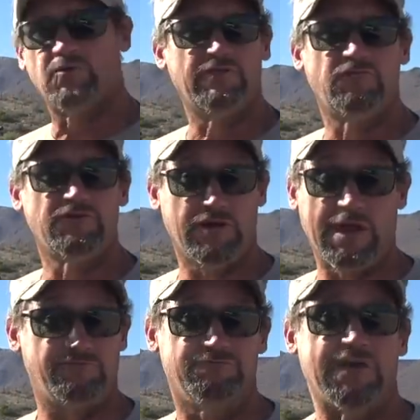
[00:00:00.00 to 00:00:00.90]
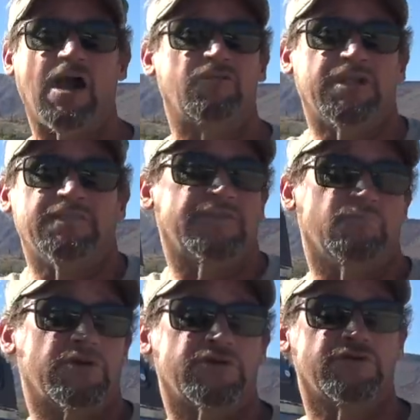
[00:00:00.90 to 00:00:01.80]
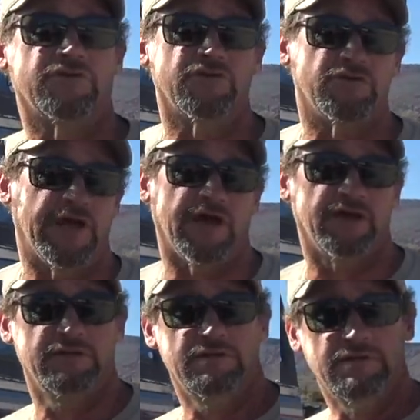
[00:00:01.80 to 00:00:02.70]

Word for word: We haven't found anything we couldn't do yet.